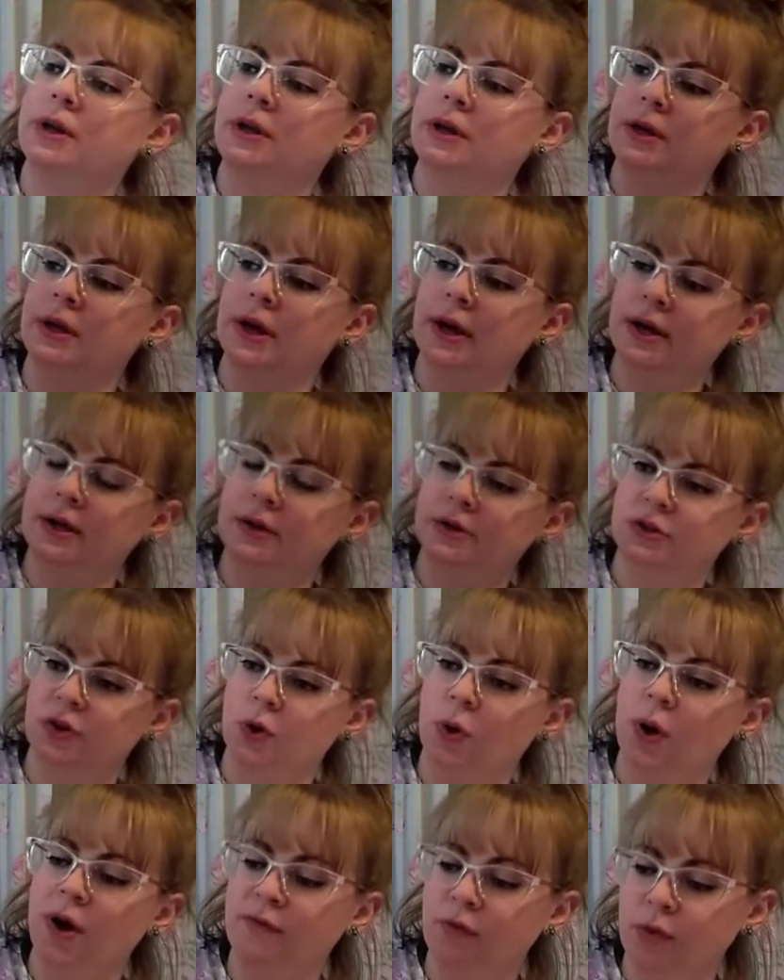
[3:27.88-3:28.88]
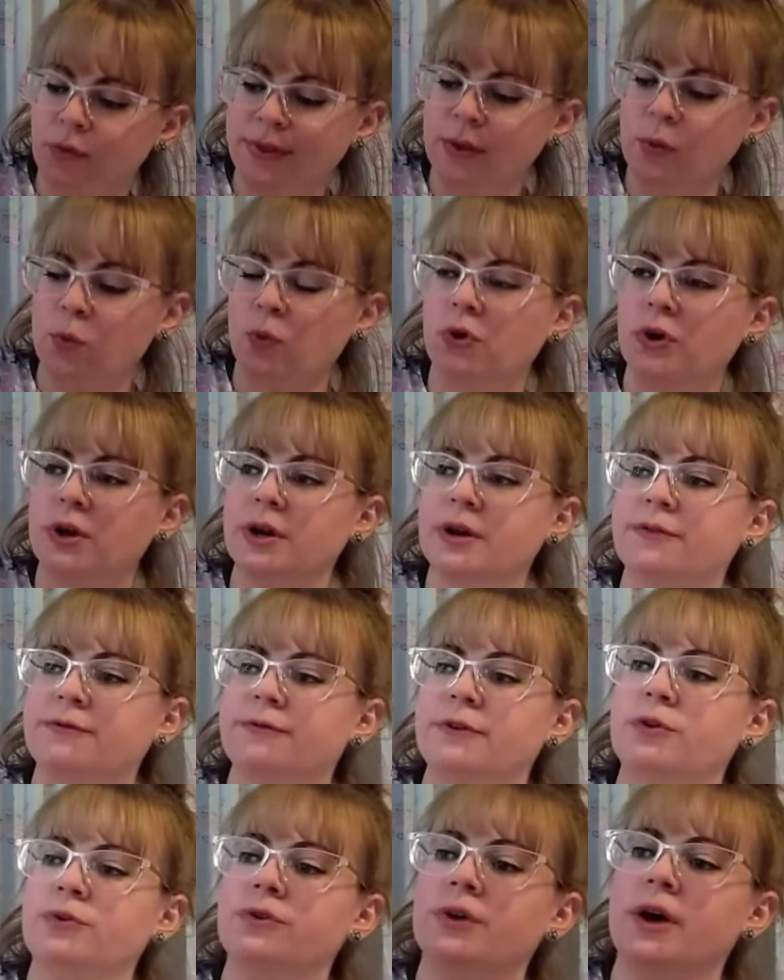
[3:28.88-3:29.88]
Yeah, so I've only worn it a
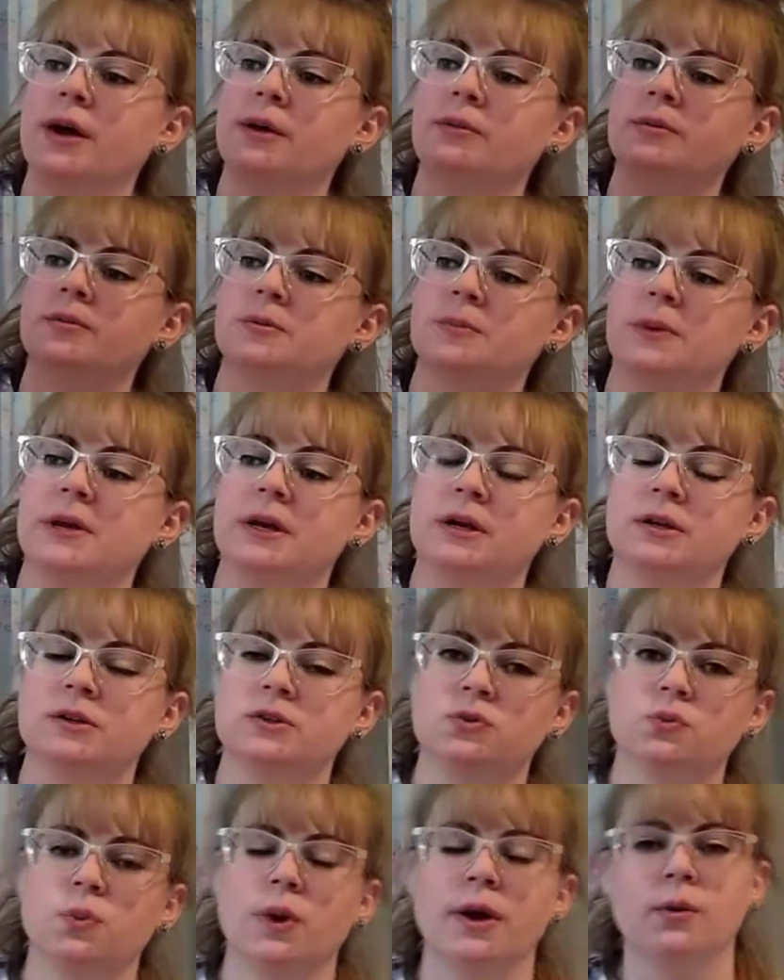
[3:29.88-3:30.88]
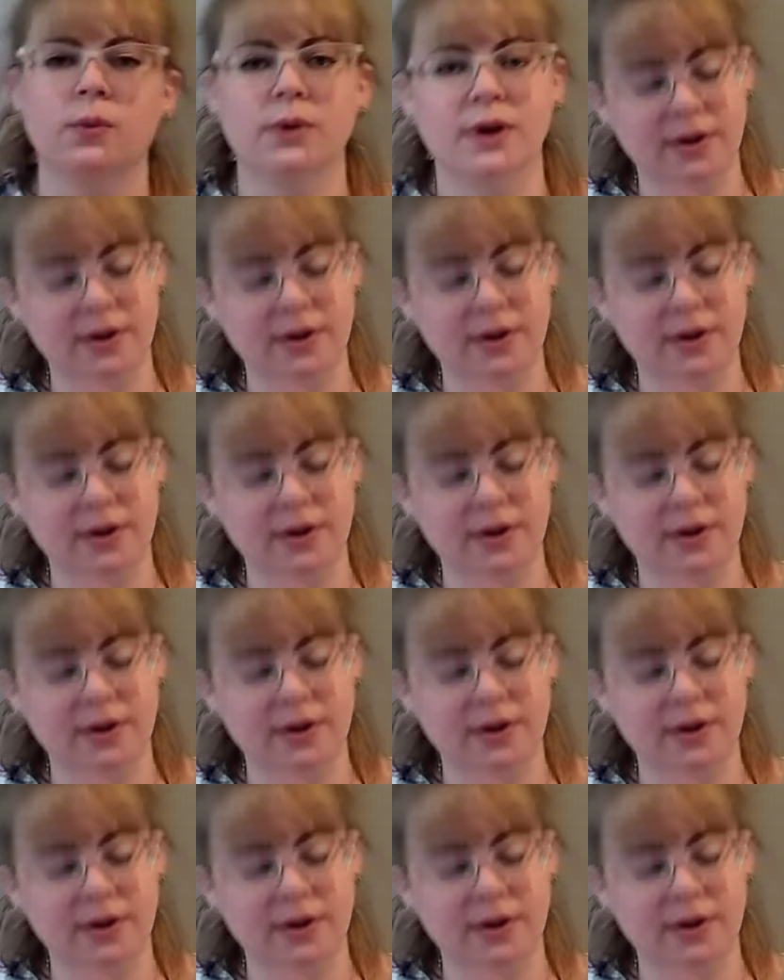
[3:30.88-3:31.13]
few times because right when I